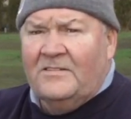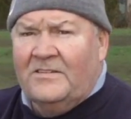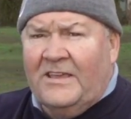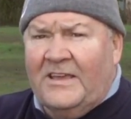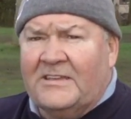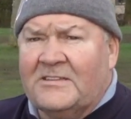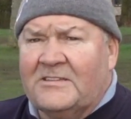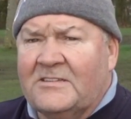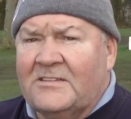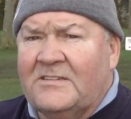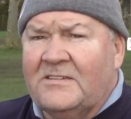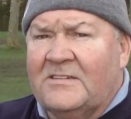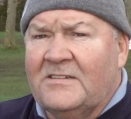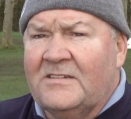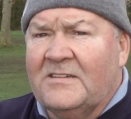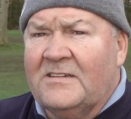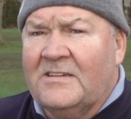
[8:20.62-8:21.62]
Yes.
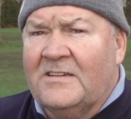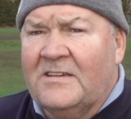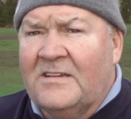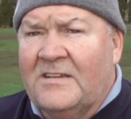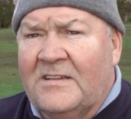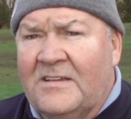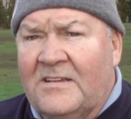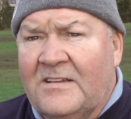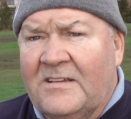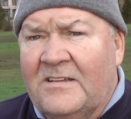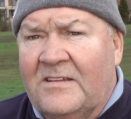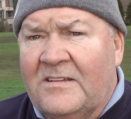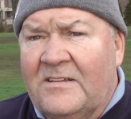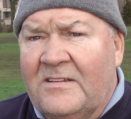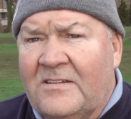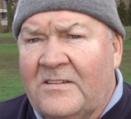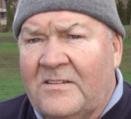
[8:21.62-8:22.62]
That was a nice three
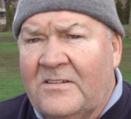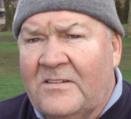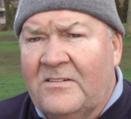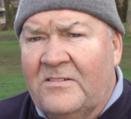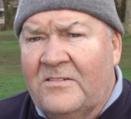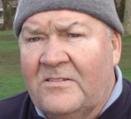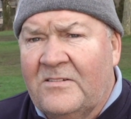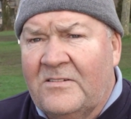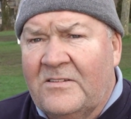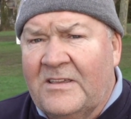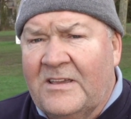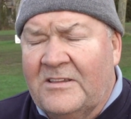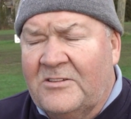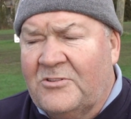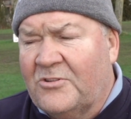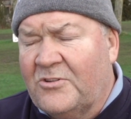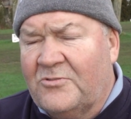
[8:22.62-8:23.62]
putt.
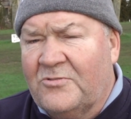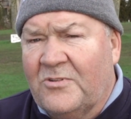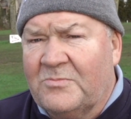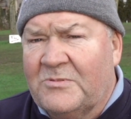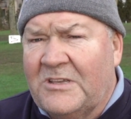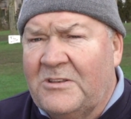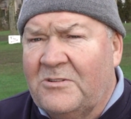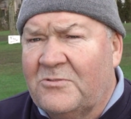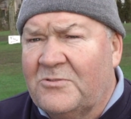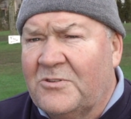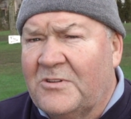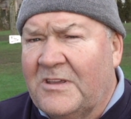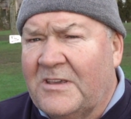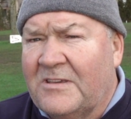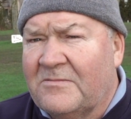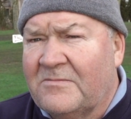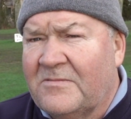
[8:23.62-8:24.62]
Yeah, it should have dropped in though,
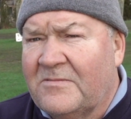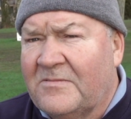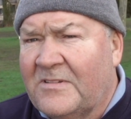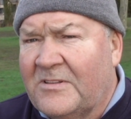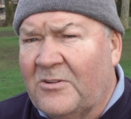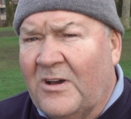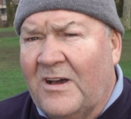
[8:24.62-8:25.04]
shouldn't it? No.